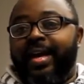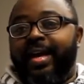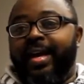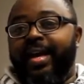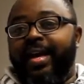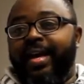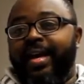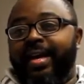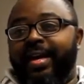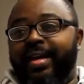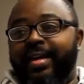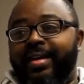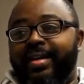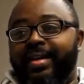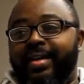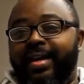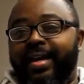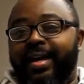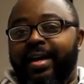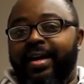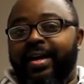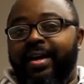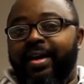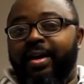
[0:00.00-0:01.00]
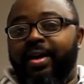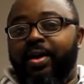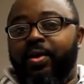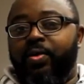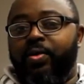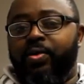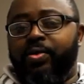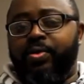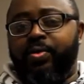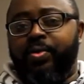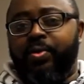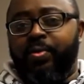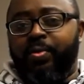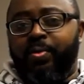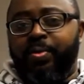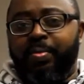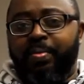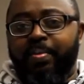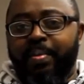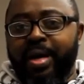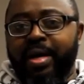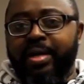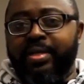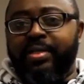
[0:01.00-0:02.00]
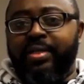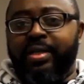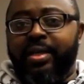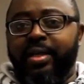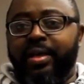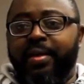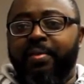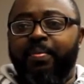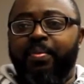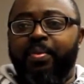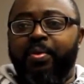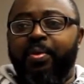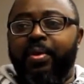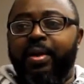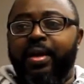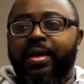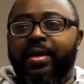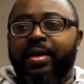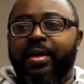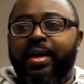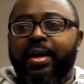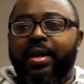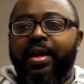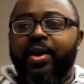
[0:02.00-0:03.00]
and also majorly important,